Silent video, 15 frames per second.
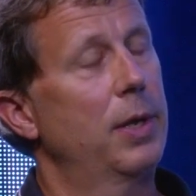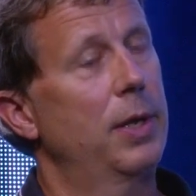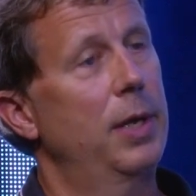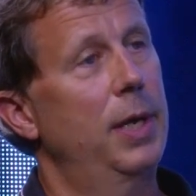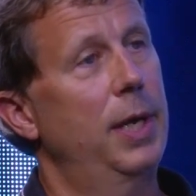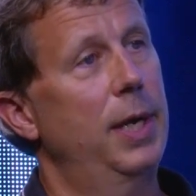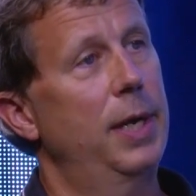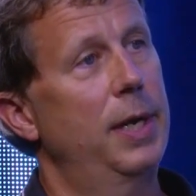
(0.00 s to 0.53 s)

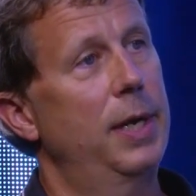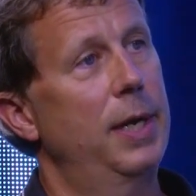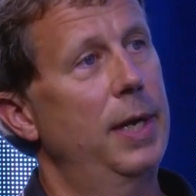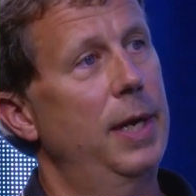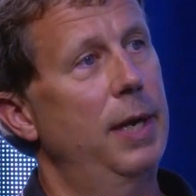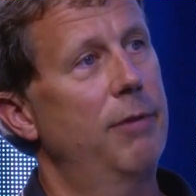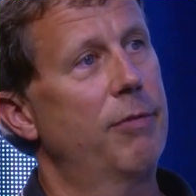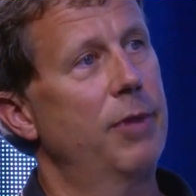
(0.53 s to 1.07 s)

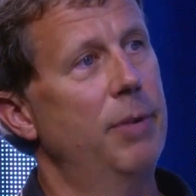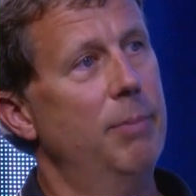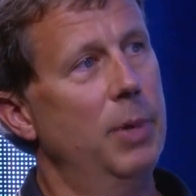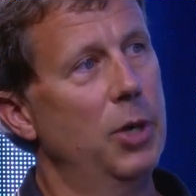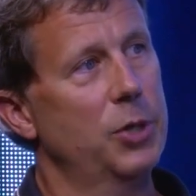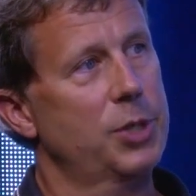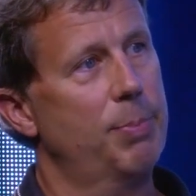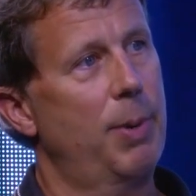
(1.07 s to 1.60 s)
And for the
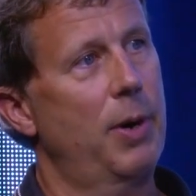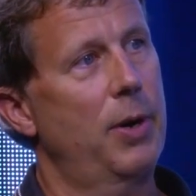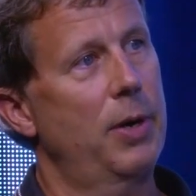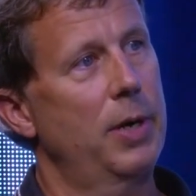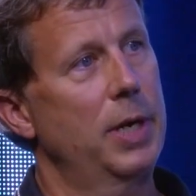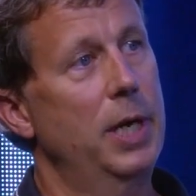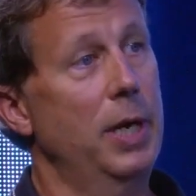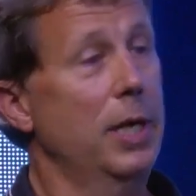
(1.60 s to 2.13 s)
most
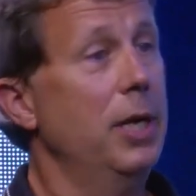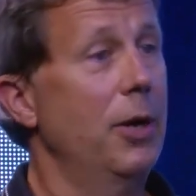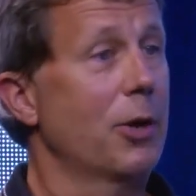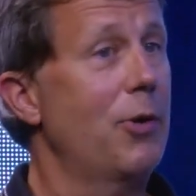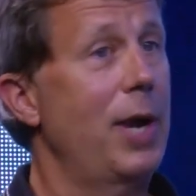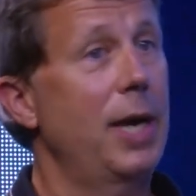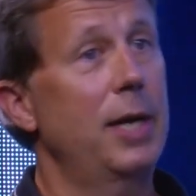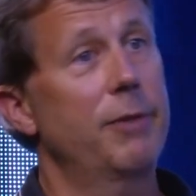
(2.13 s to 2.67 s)
part,
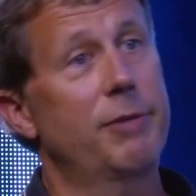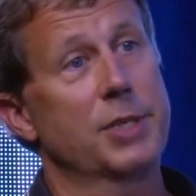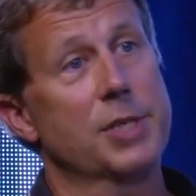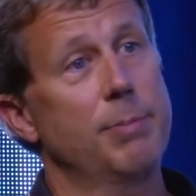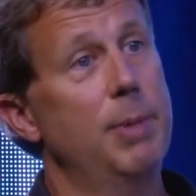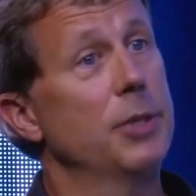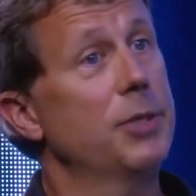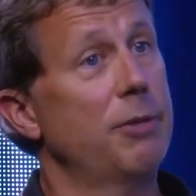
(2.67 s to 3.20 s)
granted, if it's a
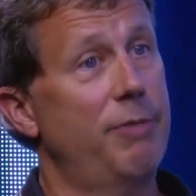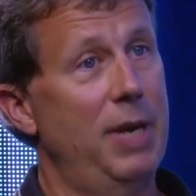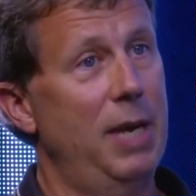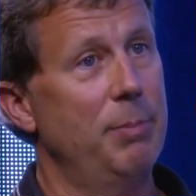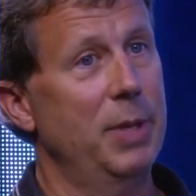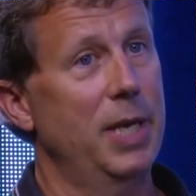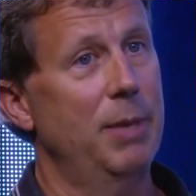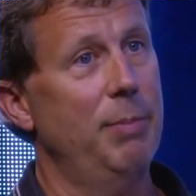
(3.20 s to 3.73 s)

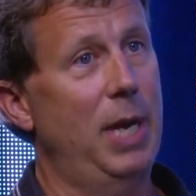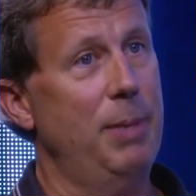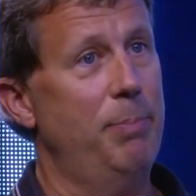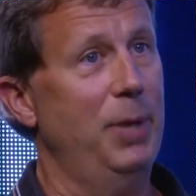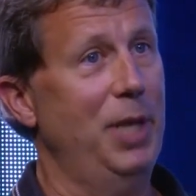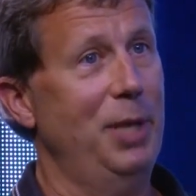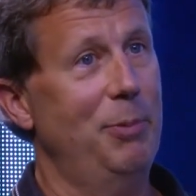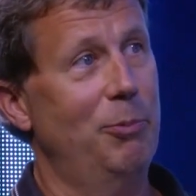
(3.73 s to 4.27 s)
multifamily, it might
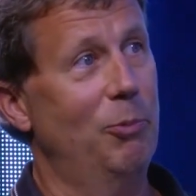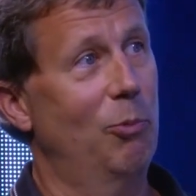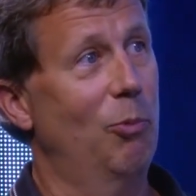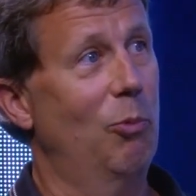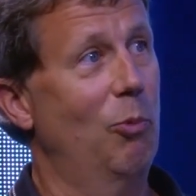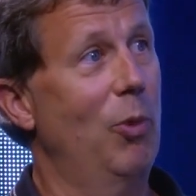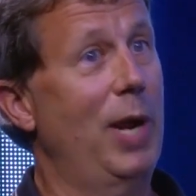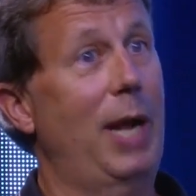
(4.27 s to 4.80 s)
be
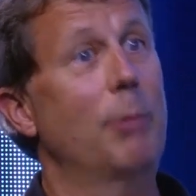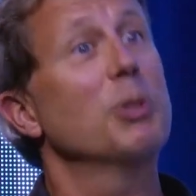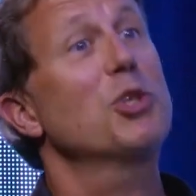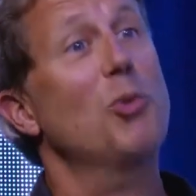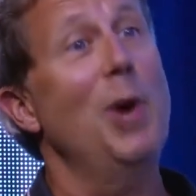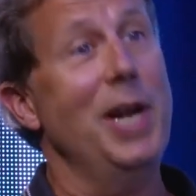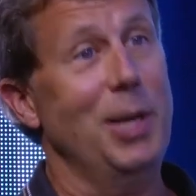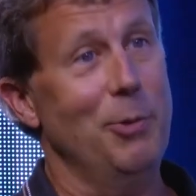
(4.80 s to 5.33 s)
when I was
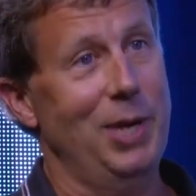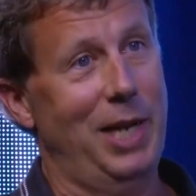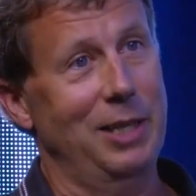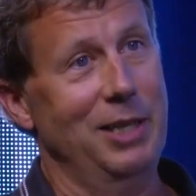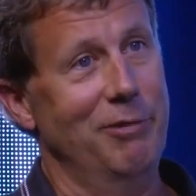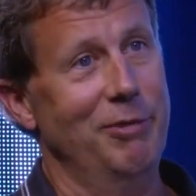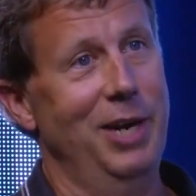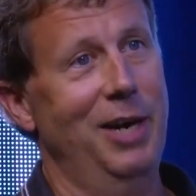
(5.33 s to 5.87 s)
20 would I
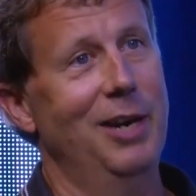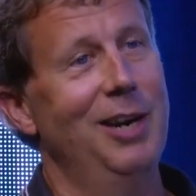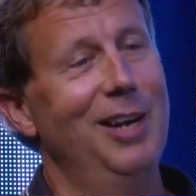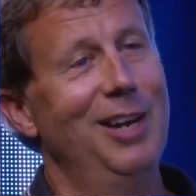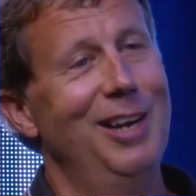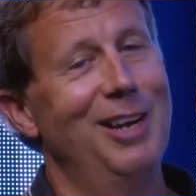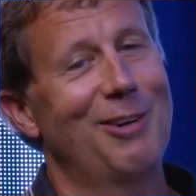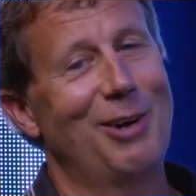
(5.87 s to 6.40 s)
live there,
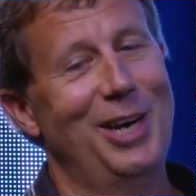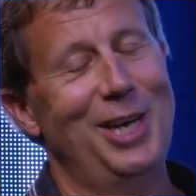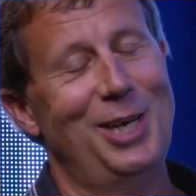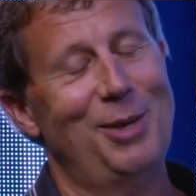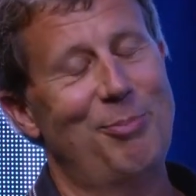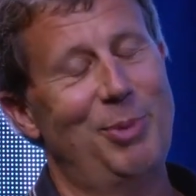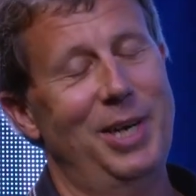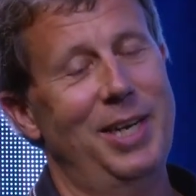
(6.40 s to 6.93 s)
right?
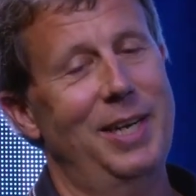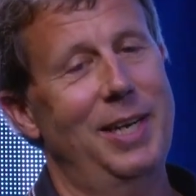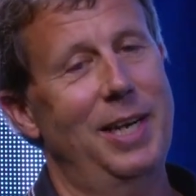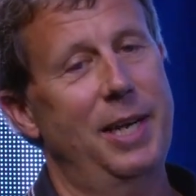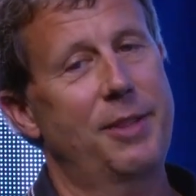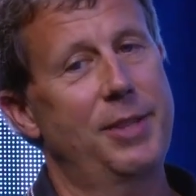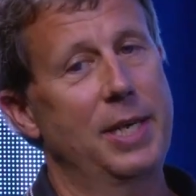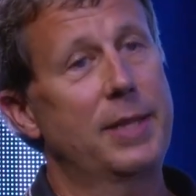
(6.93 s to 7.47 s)
But
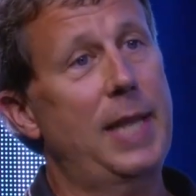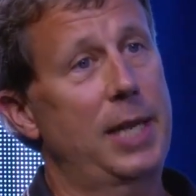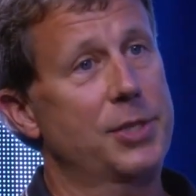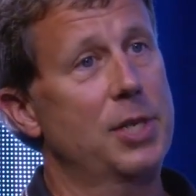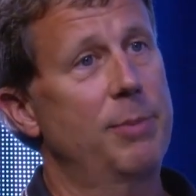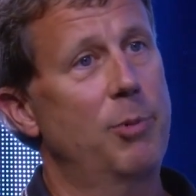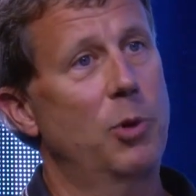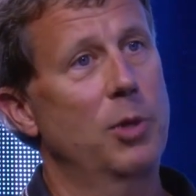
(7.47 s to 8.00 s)
I think that's
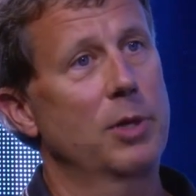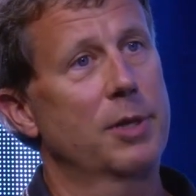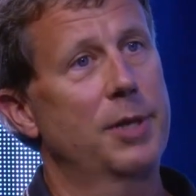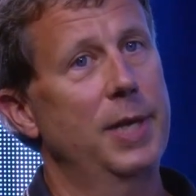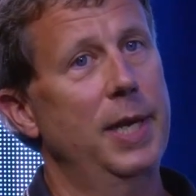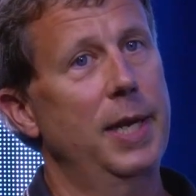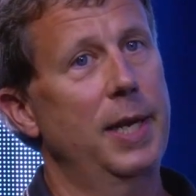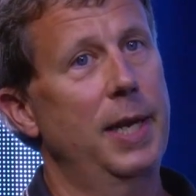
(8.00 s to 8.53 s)
an important
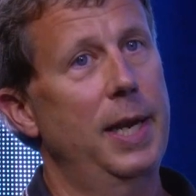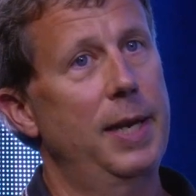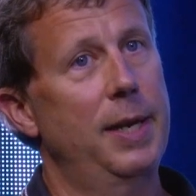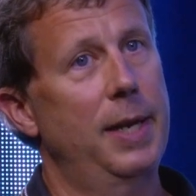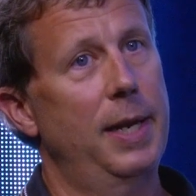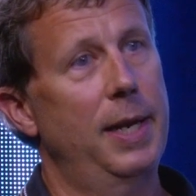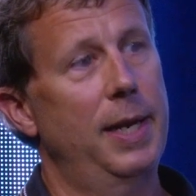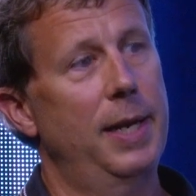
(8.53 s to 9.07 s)

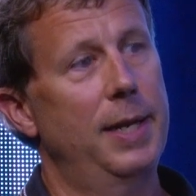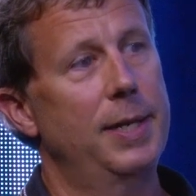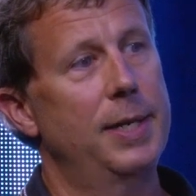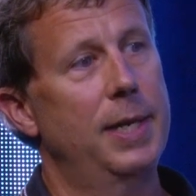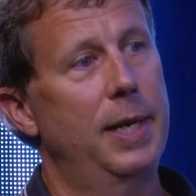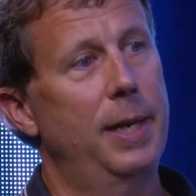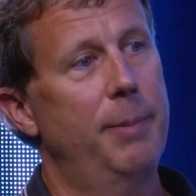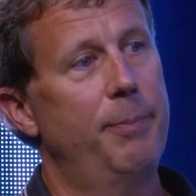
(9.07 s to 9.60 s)
thing, and
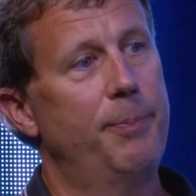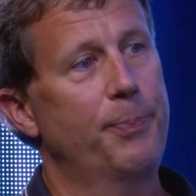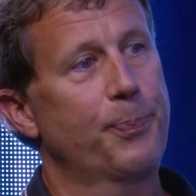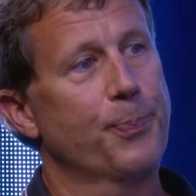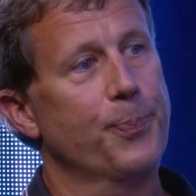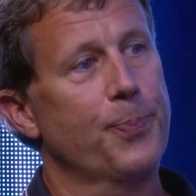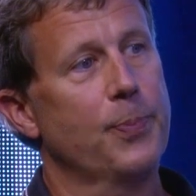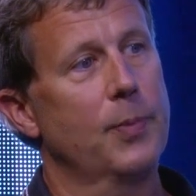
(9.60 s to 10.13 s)

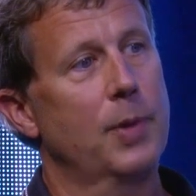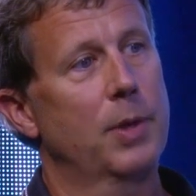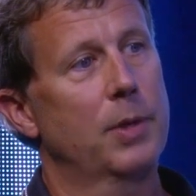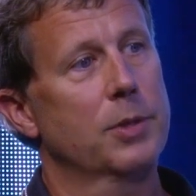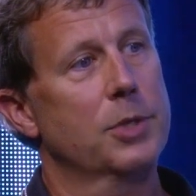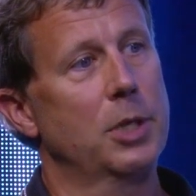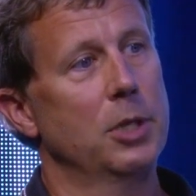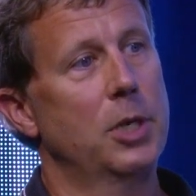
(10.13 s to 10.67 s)

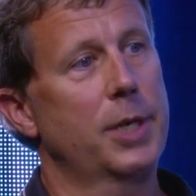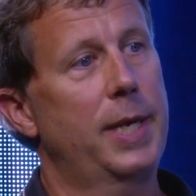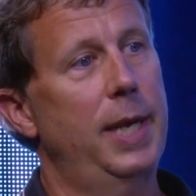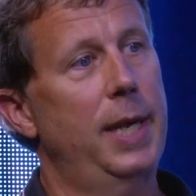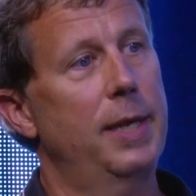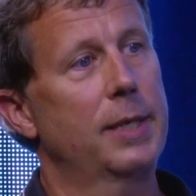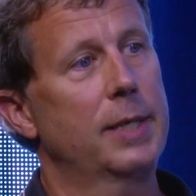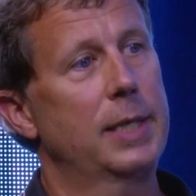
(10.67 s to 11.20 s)
to look
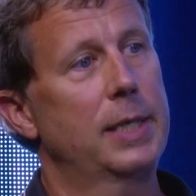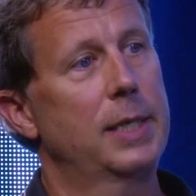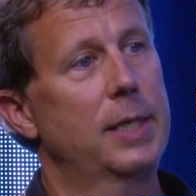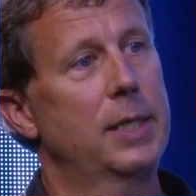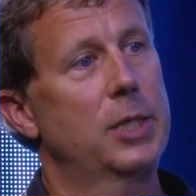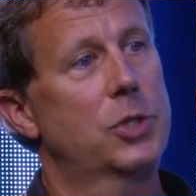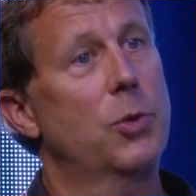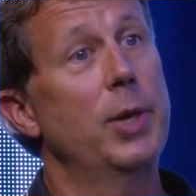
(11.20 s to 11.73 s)
at
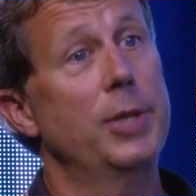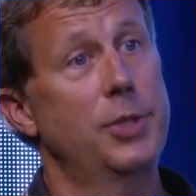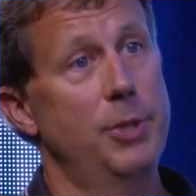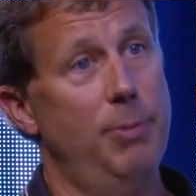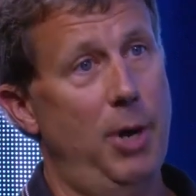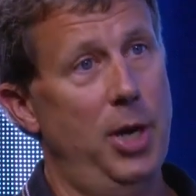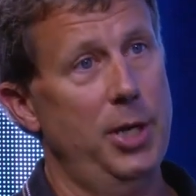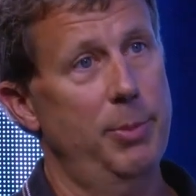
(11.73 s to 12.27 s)
22
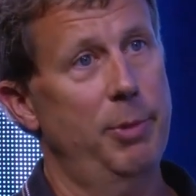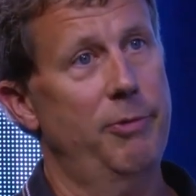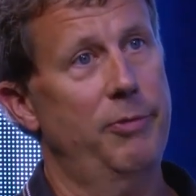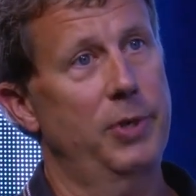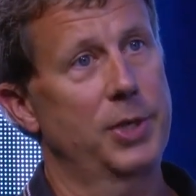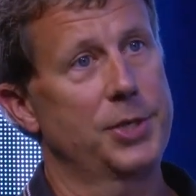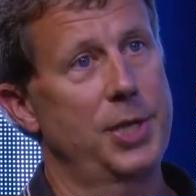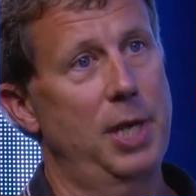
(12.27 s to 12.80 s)
Monument,
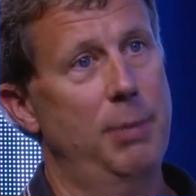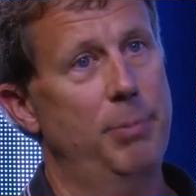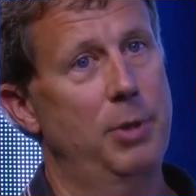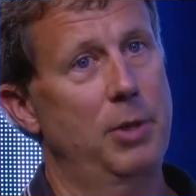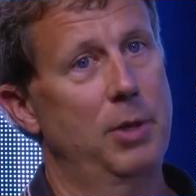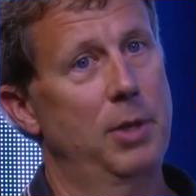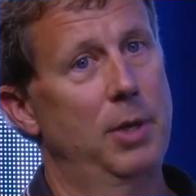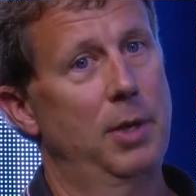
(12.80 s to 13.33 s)
for
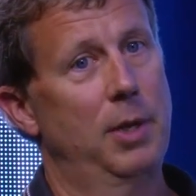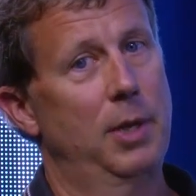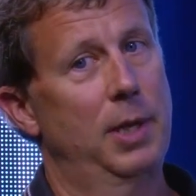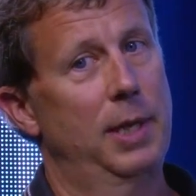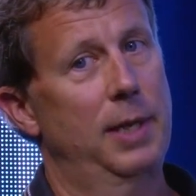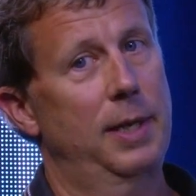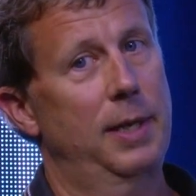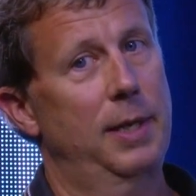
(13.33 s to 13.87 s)
example,
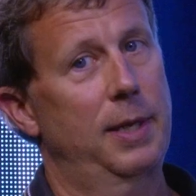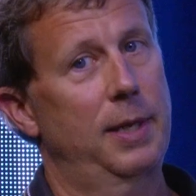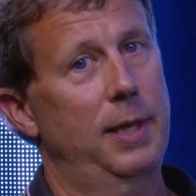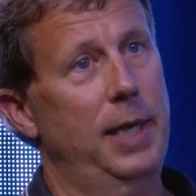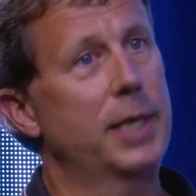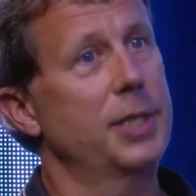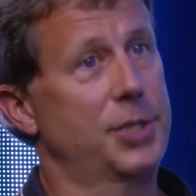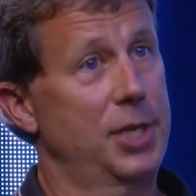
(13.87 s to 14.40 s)

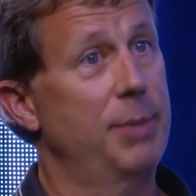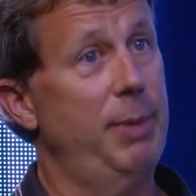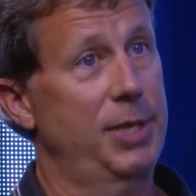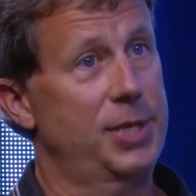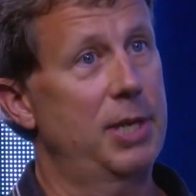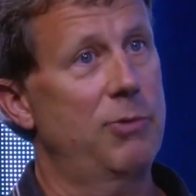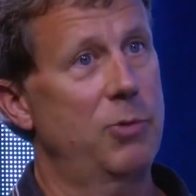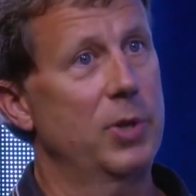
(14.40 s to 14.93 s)
I could see
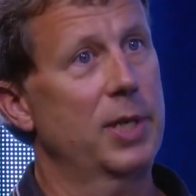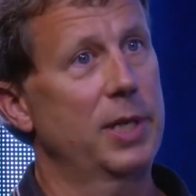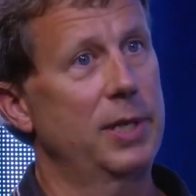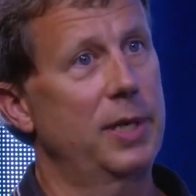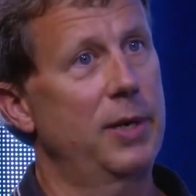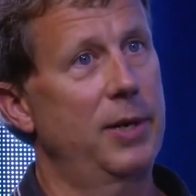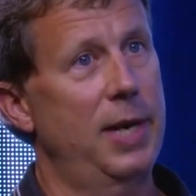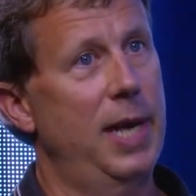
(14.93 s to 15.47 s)
myself working
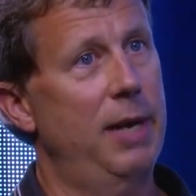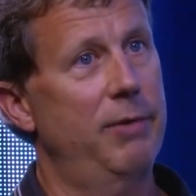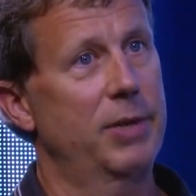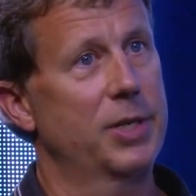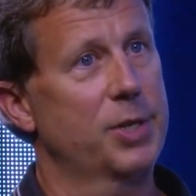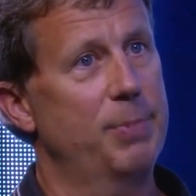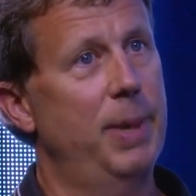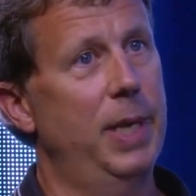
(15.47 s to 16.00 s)
there and having
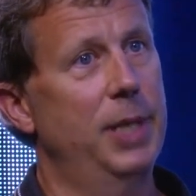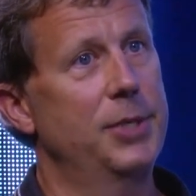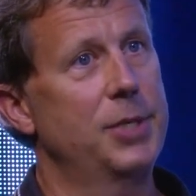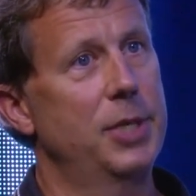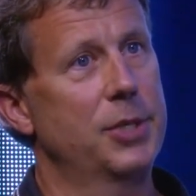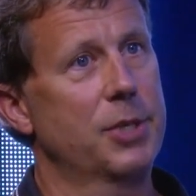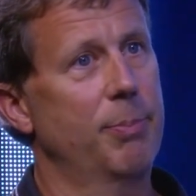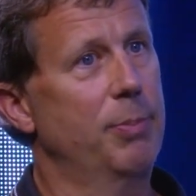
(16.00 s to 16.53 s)
a space.
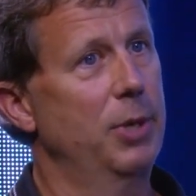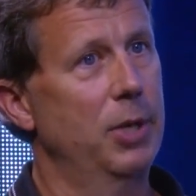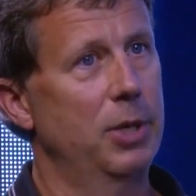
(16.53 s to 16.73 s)
It's a